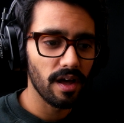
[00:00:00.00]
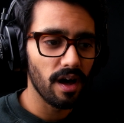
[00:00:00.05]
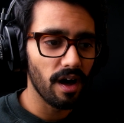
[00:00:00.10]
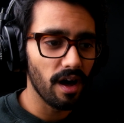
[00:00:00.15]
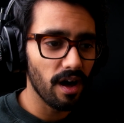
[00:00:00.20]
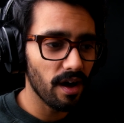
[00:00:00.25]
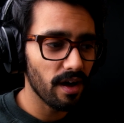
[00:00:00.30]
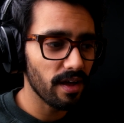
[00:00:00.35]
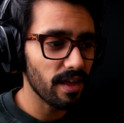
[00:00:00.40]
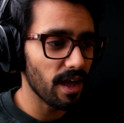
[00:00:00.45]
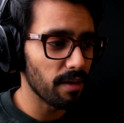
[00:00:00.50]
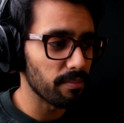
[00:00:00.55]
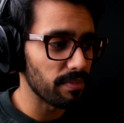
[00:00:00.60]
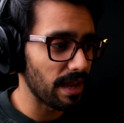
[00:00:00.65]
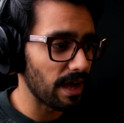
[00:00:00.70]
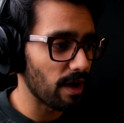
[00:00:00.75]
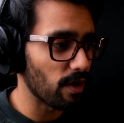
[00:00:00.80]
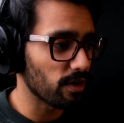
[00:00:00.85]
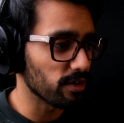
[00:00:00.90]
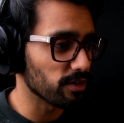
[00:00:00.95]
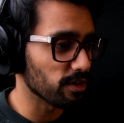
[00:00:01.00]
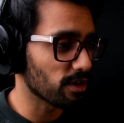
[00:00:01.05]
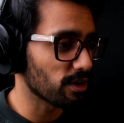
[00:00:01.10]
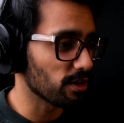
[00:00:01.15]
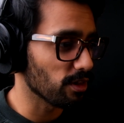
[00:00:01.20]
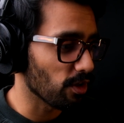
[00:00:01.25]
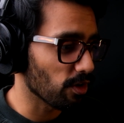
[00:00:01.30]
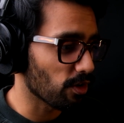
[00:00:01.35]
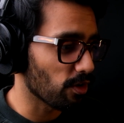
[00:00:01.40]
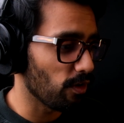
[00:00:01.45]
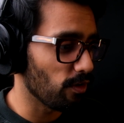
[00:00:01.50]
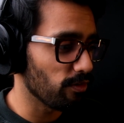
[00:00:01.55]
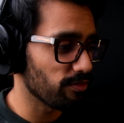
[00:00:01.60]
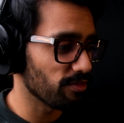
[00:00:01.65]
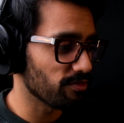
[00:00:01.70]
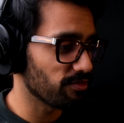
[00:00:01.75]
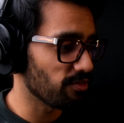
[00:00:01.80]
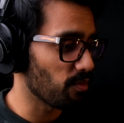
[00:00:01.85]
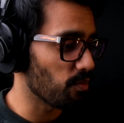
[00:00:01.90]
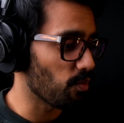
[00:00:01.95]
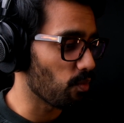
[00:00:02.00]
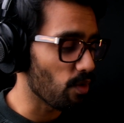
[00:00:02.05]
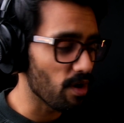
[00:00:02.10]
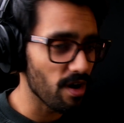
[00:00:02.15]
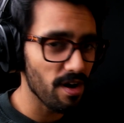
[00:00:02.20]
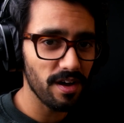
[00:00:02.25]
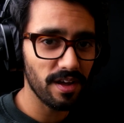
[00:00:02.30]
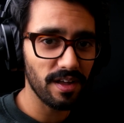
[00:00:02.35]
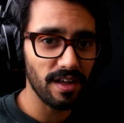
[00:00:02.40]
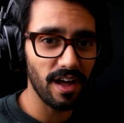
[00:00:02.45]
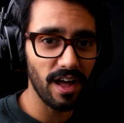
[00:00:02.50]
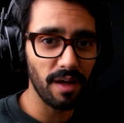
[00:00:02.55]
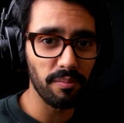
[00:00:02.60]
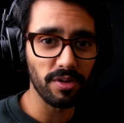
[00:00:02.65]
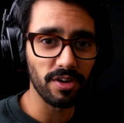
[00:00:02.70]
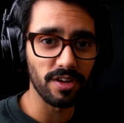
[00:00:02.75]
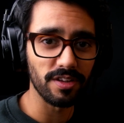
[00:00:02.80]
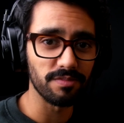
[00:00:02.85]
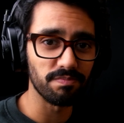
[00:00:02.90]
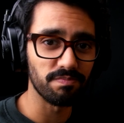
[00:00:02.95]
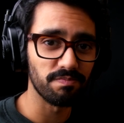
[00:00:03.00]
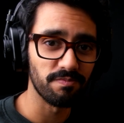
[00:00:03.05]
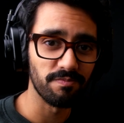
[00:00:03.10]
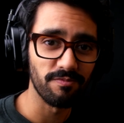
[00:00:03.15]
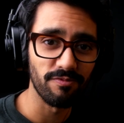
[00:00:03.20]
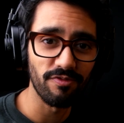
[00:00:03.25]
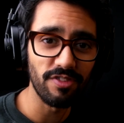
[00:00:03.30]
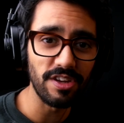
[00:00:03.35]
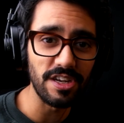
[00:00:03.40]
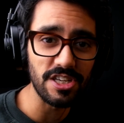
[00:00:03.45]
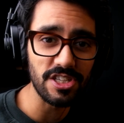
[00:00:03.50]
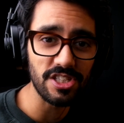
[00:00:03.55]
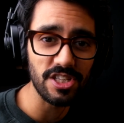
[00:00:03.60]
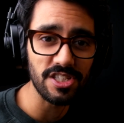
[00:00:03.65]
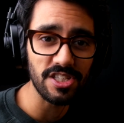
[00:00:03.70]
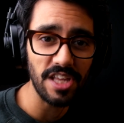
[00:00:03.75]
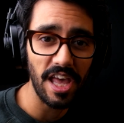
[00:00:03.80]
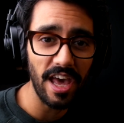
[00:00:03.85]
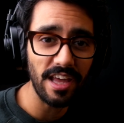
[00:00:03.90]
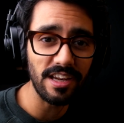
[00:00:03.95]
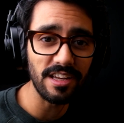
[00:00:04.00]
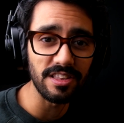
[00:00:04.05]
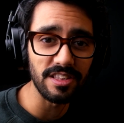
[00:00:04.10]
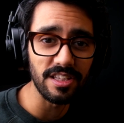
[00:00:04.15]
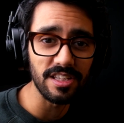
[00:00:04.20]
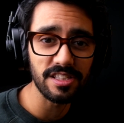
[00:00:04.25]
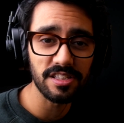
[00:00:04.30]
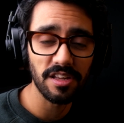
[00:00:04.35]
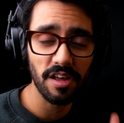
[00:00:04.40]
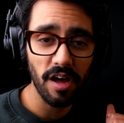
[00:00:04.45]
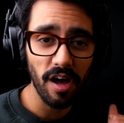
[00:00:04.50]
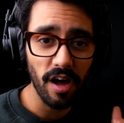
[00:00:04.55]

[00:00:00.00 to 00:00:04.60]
I am now going to clock off from work. I'm going to finish this, edit this,